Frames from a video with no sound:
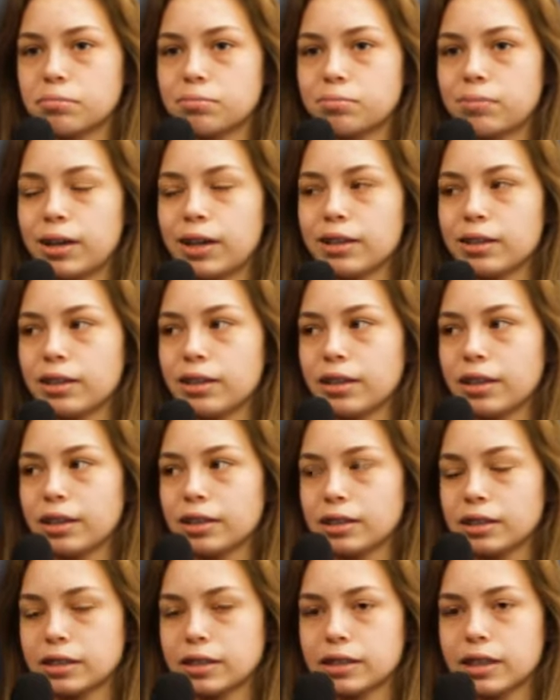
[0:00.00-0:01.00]
mainly like
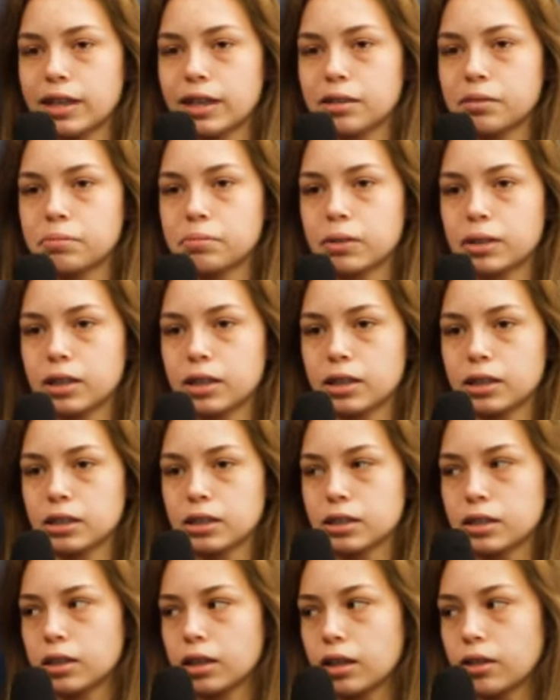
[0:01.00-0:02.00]
the same
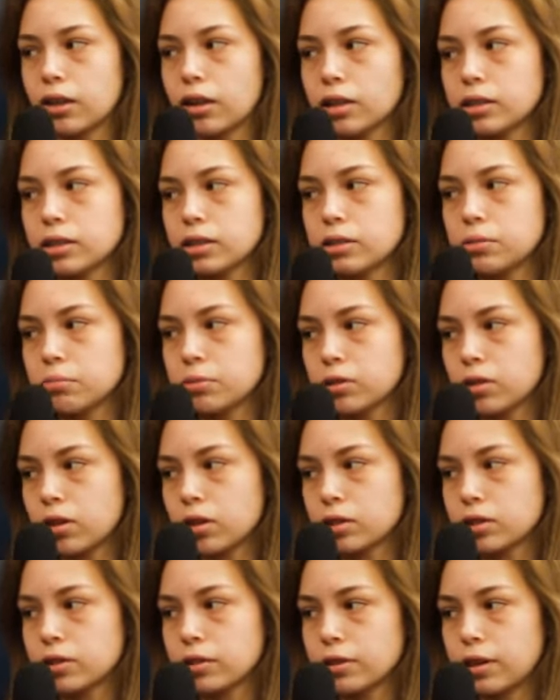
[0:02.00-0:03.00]
because a lot of teams
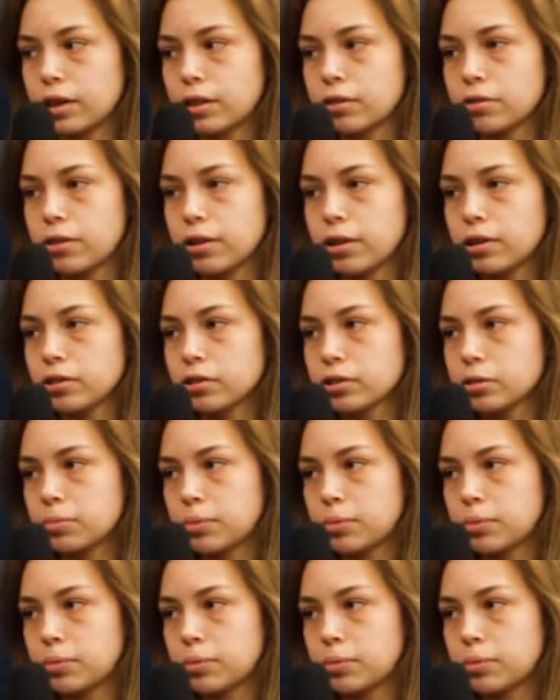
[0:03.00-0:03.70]
lost their eighth graders,